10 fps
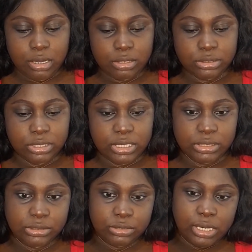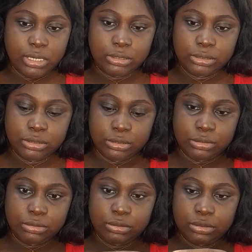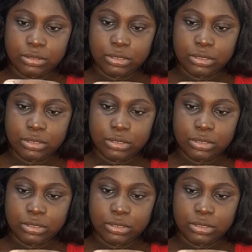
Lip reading: So let's try to